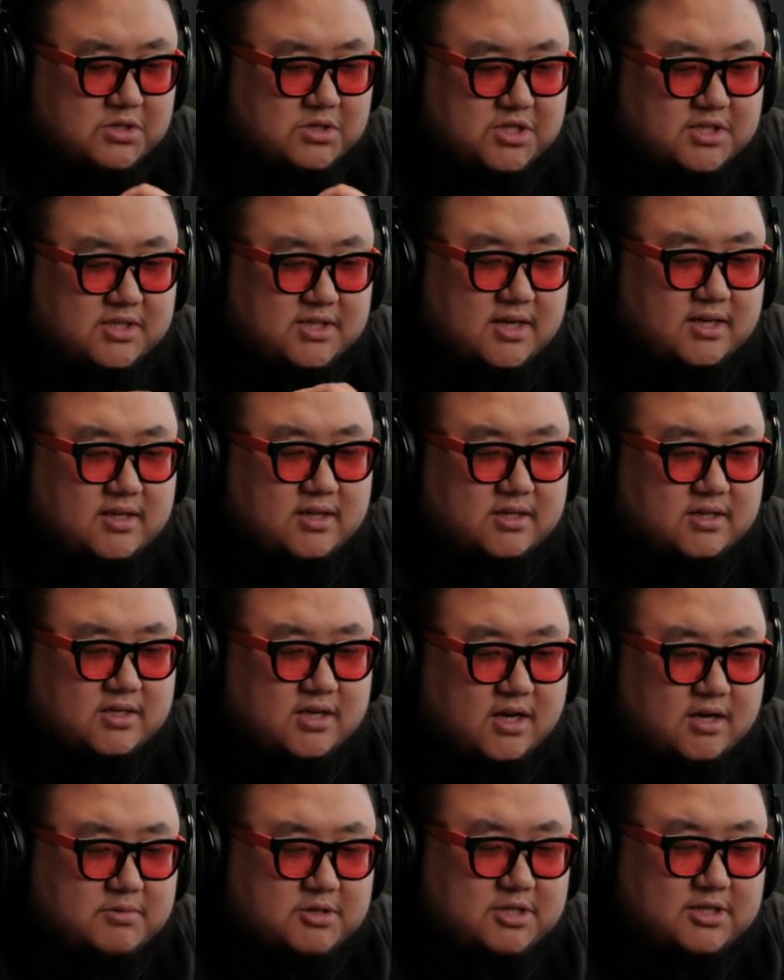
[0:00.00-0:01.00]
when she's in the
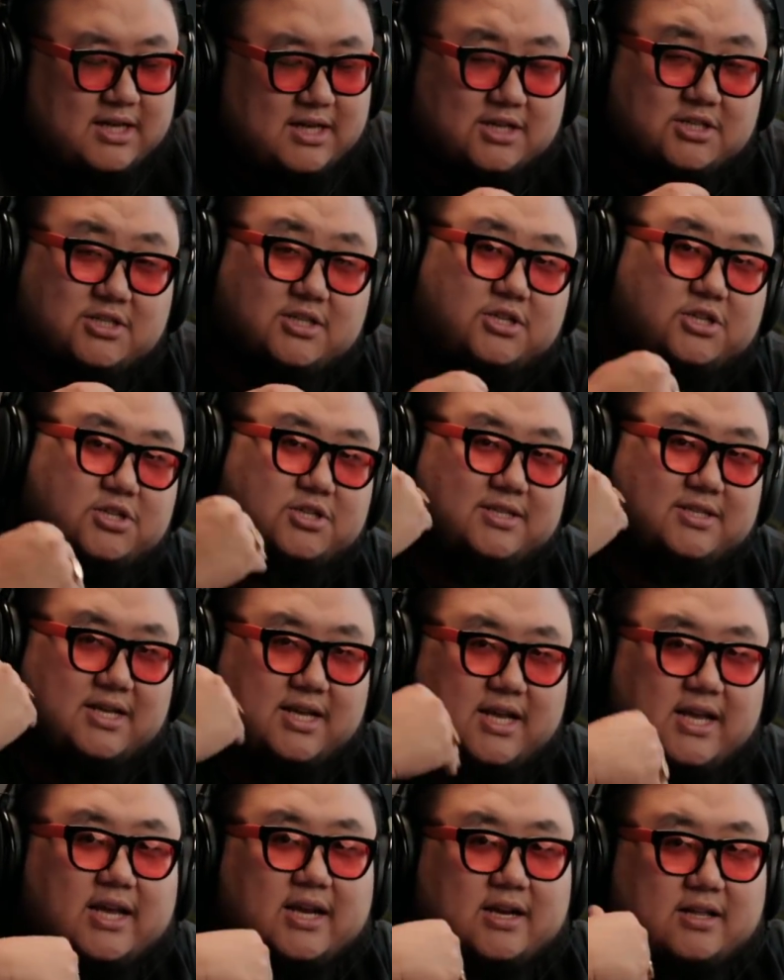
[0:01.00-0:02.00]
tub, she's actually
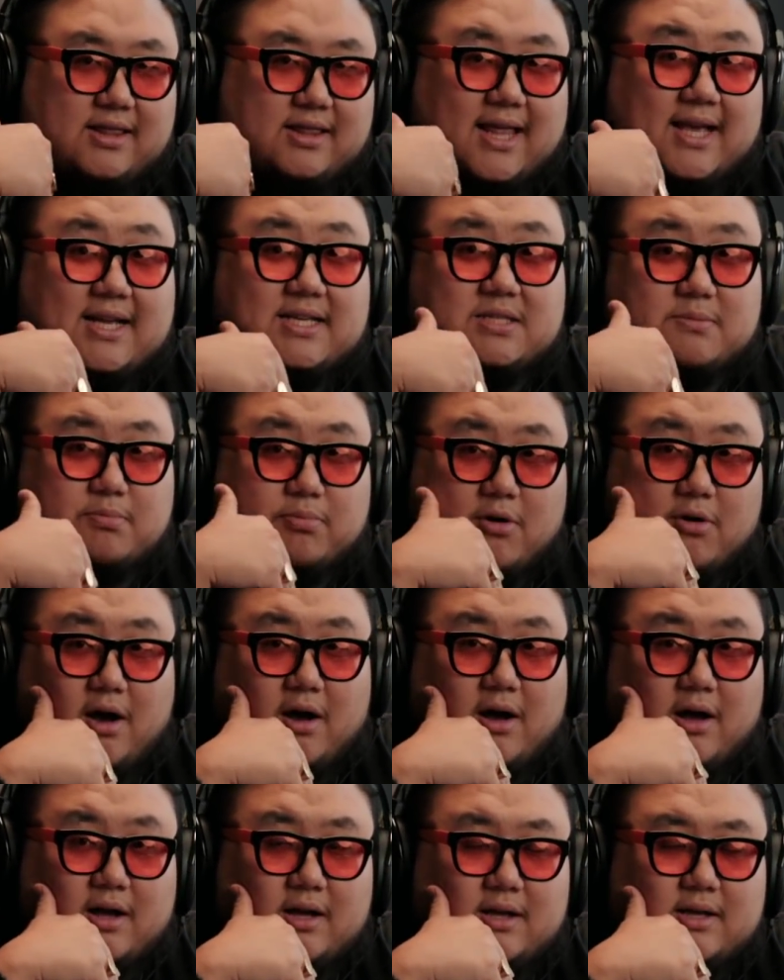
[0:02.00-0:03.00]
just in a laced
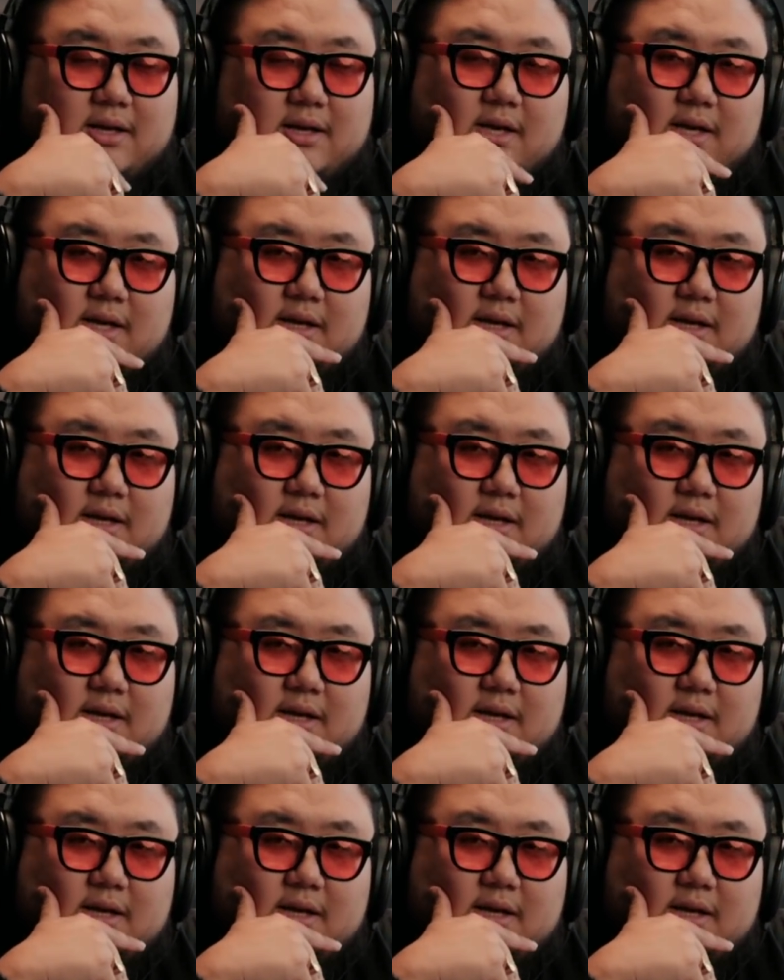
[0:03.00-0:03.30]
bra.